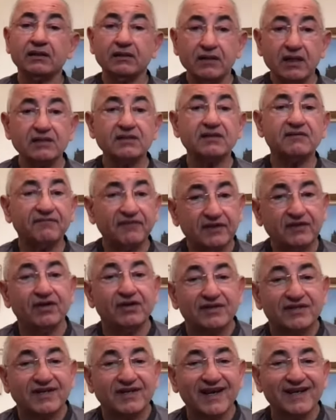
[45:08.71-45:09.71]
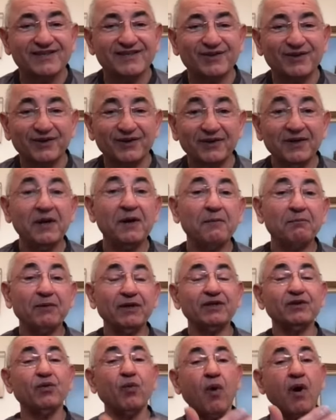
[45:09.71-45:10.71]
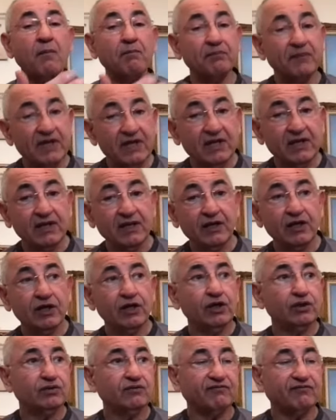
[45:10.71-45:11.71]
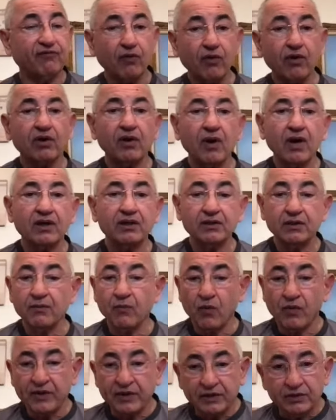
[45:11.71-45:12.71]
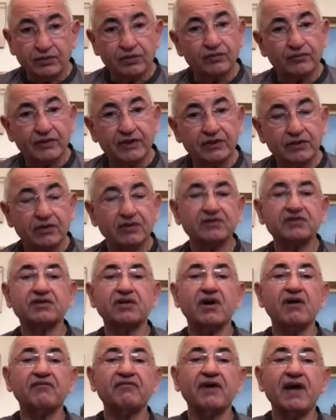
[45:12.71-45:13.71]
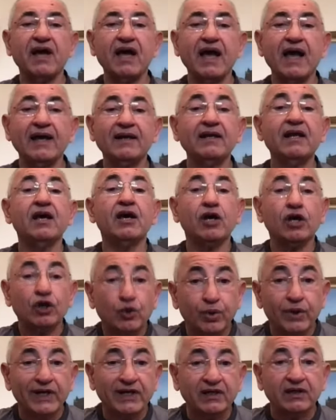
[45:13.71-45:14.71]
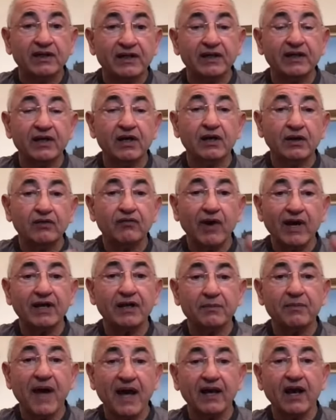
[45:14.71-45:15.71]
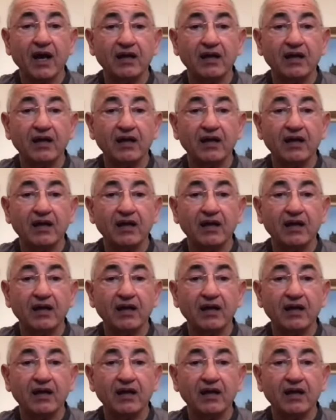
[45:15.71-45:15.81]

Doesn't fit your schedule. But you want me to 4 o'clock in the morning to read your stuff and quickly write it back,